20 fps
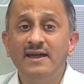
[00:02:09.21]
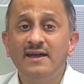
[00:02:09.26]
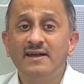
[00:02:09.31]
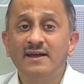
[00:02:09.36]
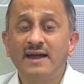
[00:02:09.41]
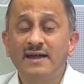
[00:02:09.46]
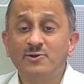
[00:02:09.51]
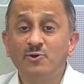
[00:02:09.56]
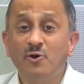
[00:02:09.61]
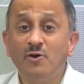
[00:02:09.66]

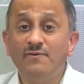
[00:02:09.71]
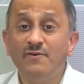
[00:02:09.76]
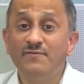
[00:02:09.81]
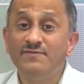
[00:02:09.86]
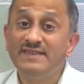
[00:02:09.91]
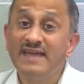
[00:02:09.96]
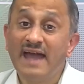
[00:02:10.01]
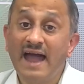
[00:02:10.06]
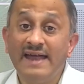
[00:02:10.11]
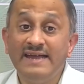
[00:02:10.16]
cutoff of
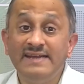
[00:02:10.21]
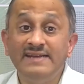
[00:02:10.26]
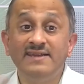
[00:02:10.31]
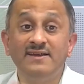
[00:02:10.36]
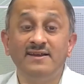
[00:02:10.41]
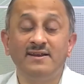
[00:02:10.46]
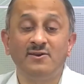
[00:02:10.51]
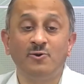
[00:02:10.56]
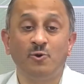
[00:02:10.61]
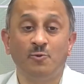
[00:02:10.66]
the
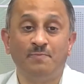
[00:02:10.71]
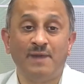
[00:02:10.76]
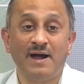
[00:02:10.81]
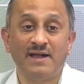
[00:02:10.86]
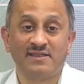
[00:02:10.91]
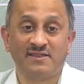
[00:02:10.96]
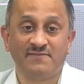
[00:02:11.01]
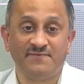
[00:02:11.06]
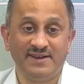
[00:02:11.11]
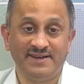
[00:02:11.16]
ideal low
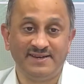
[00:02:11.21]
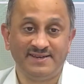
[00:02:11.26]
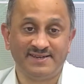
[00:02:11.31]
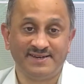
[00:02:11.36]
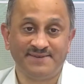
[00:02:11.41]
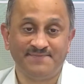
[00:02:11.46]
pass filter.